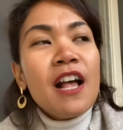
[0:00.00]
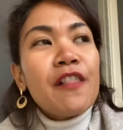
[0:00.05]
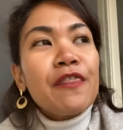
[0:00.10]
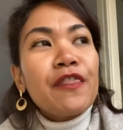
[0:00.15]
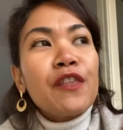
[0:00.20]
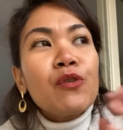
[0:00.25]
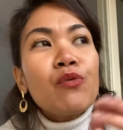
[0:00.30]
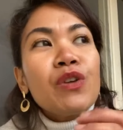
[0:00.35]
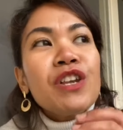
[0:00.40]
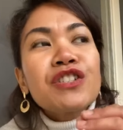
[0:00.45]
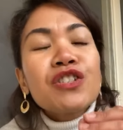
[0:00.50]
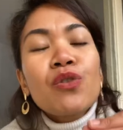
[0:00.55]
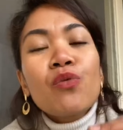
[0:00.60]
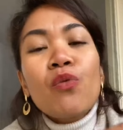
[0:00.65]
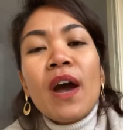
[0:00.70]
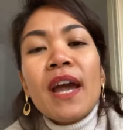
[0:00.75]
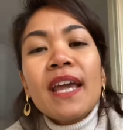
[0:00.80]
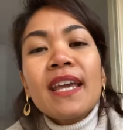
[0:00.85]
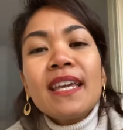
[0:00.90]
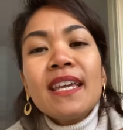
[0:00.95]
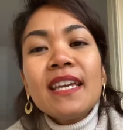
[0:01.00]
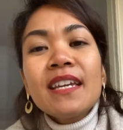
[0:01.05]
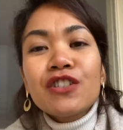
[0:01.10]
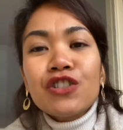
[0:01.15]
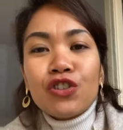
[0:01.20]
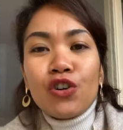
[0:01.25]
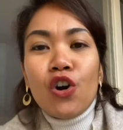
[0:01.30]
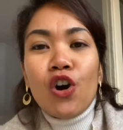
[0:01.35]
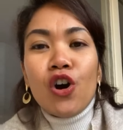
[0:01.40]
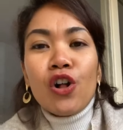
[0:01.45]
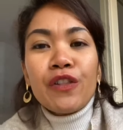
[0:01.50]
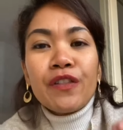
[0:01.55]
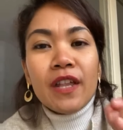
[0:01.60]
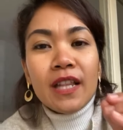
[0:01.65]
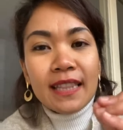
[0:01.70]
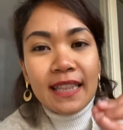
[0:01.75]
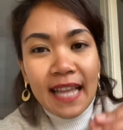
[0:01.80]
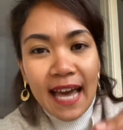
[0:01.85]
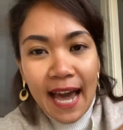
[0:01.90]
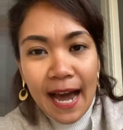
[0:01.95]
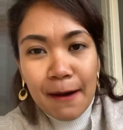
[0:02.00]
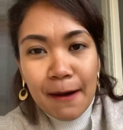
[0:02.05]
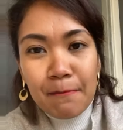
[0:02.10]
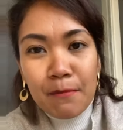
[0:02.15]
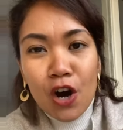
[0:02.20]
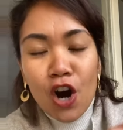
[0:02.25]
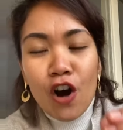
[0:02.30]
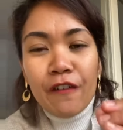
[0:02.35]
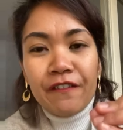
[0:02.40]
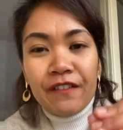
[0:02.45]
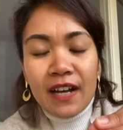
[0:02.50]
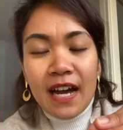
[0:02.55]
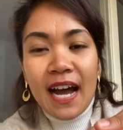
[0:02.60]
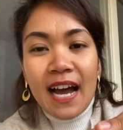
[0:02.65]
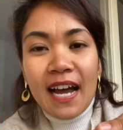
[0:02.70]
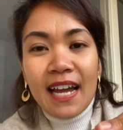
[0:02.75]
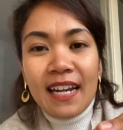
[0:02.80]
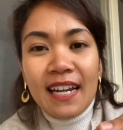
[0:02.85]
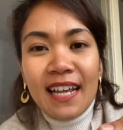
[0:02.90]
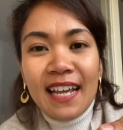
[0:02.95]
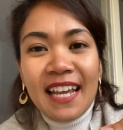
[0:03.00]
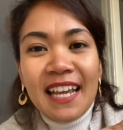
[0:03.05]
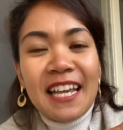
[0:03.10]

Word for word: The reason why he is called the Lamb of God